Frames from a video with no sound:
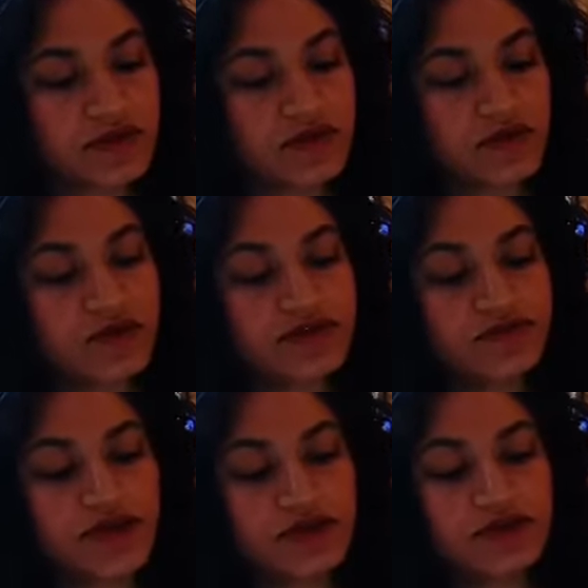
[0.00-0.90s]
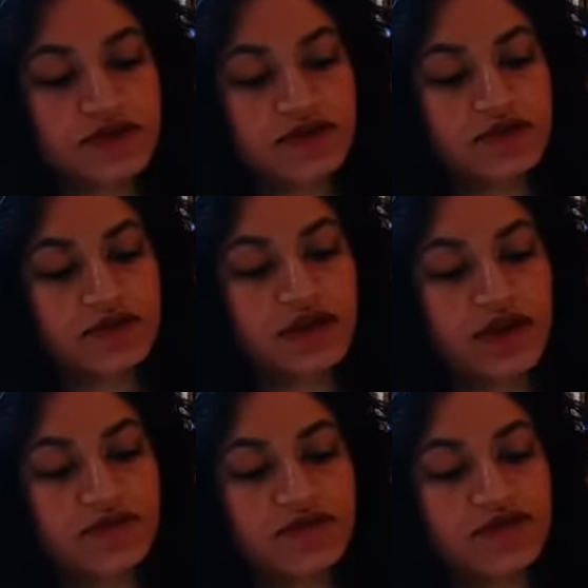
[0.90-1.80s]
which meant the
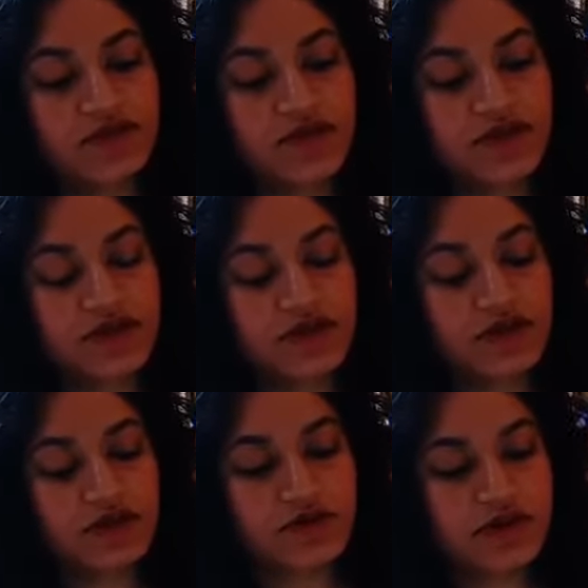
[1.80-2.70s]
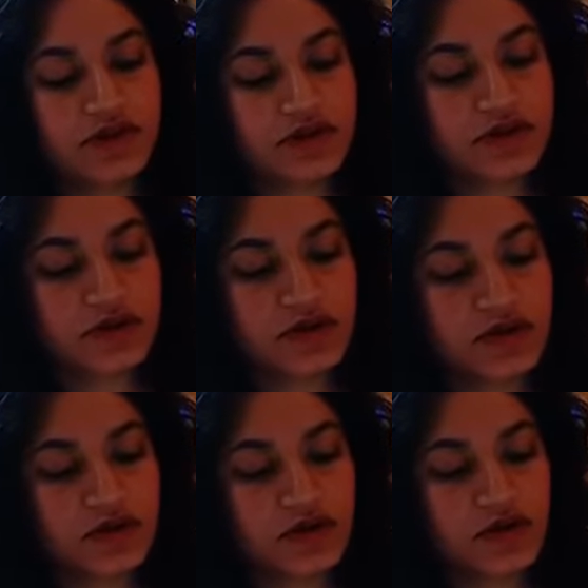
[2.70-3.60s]
language of musical notes.
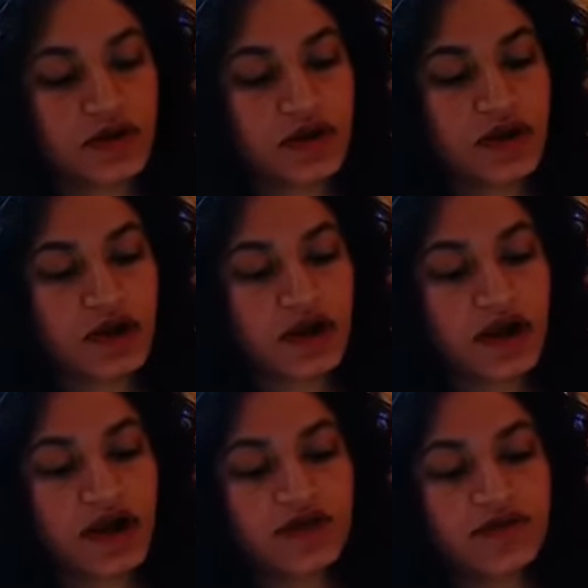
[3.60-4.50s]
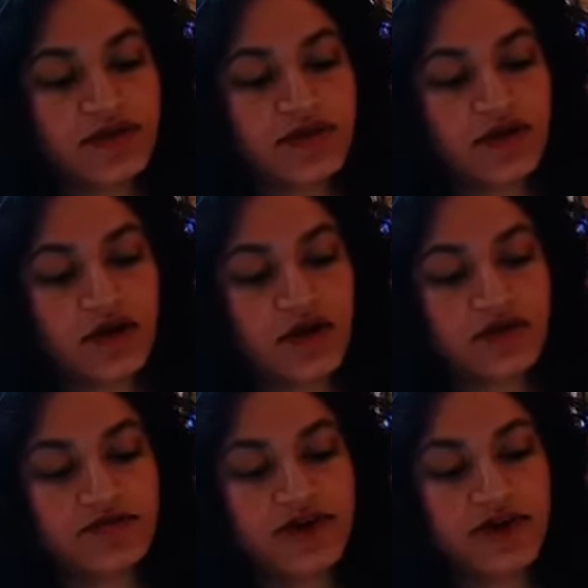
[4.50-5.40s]
I spent a lot
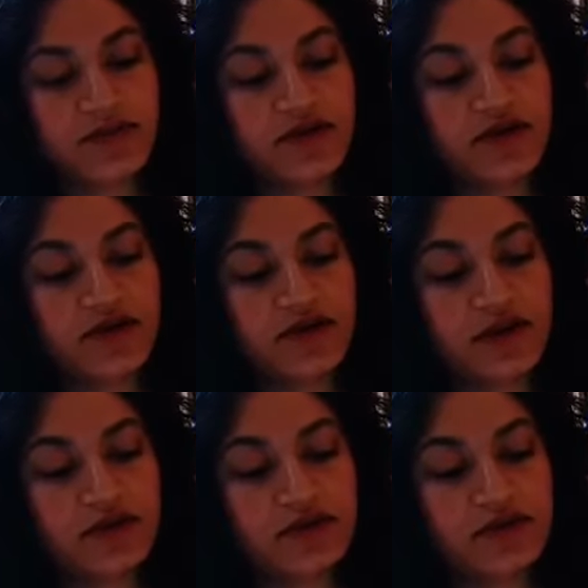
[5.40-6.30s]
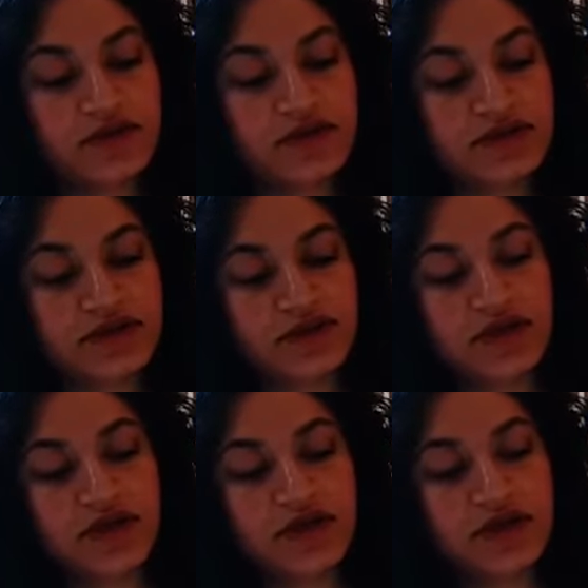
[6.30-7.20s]
of time in and around the kitchen,
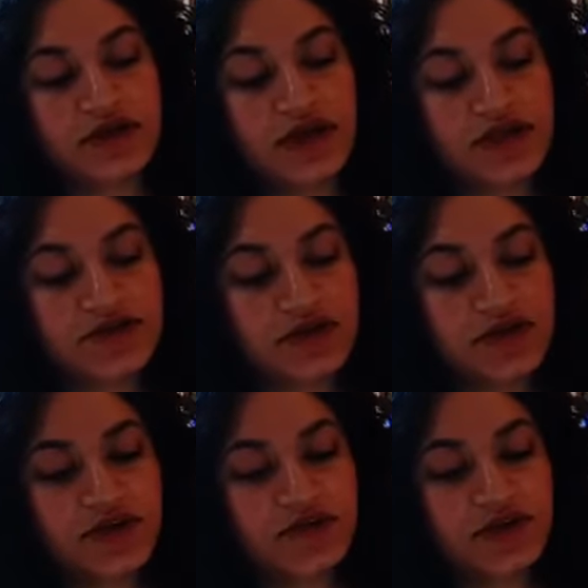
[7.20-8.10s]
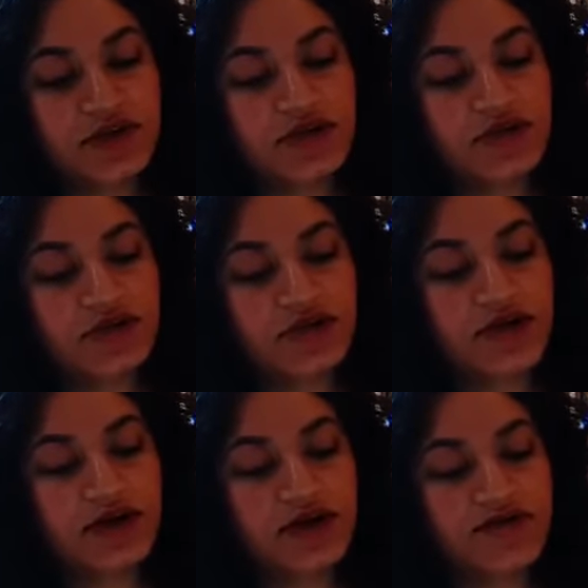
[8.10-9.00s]
naturally tuning into the
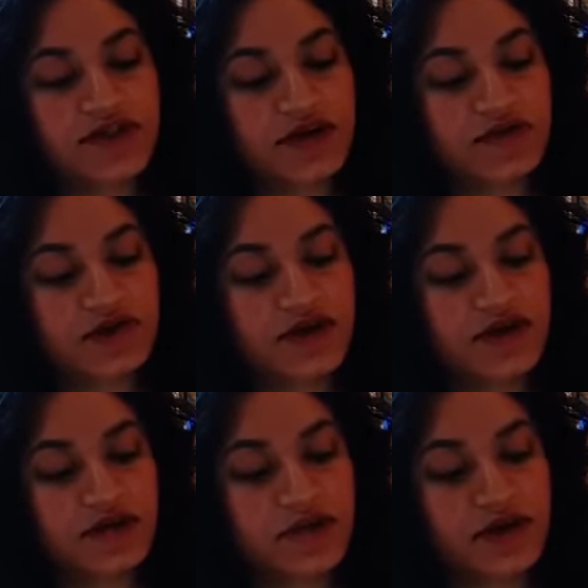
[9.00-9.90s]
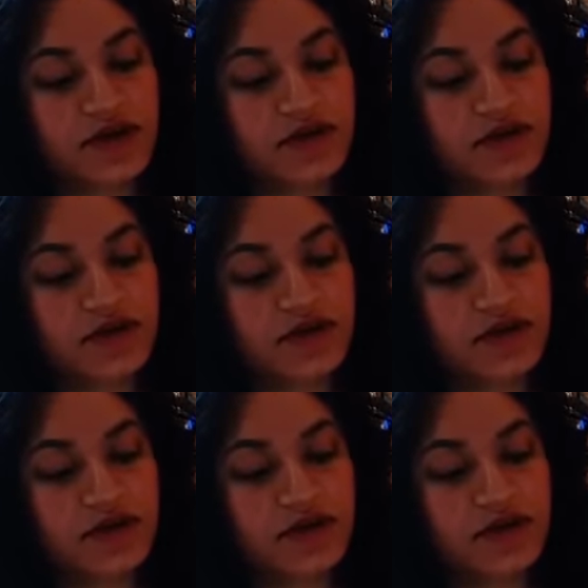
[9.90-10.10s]
curry of sounds around me.